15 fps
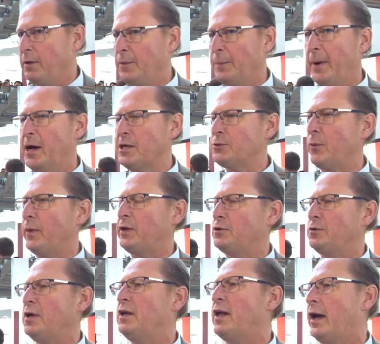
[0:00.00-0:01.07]
In the past we were
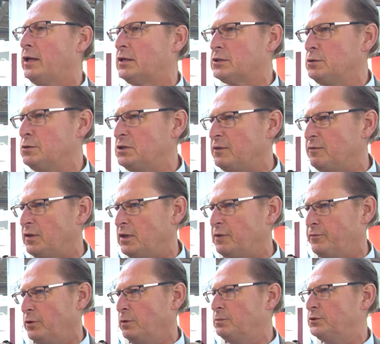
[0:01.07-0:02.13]
doing that exclusively
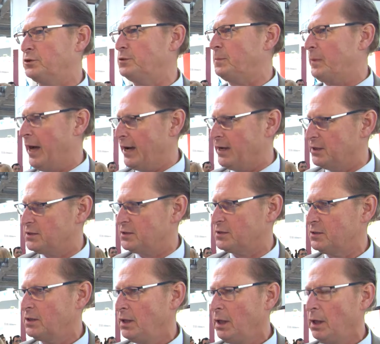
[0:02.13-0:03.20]
from the
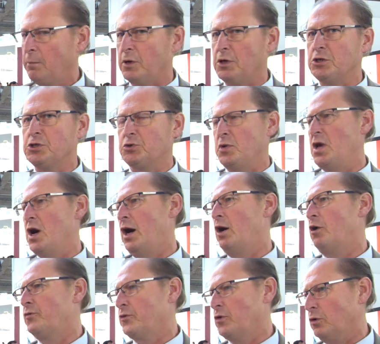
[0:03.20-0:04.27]
suppliers, because we are
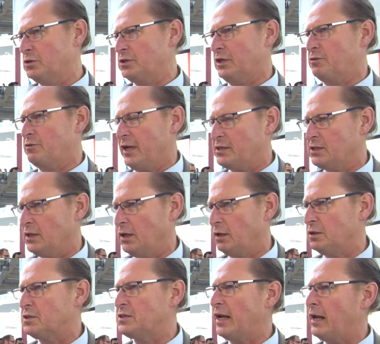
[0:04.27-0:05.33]
of course addressing
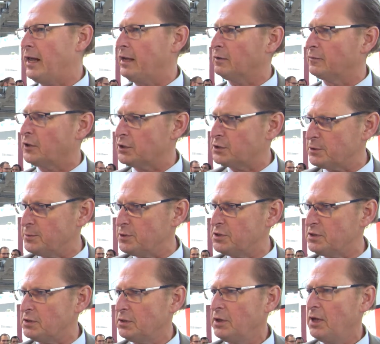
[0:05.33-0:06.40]
the tail end of
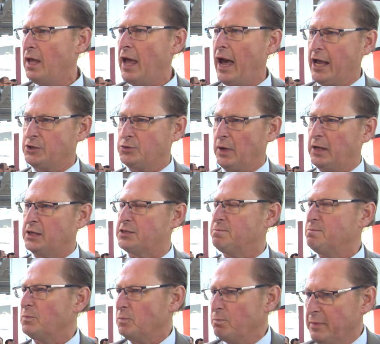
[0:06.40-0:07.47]
customers as well as
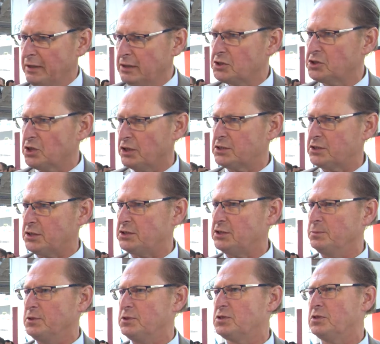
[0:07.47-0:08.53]
middle-sized
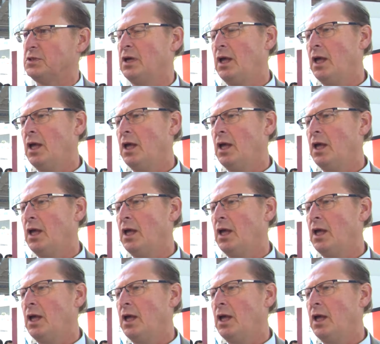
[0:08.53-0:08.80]
customers.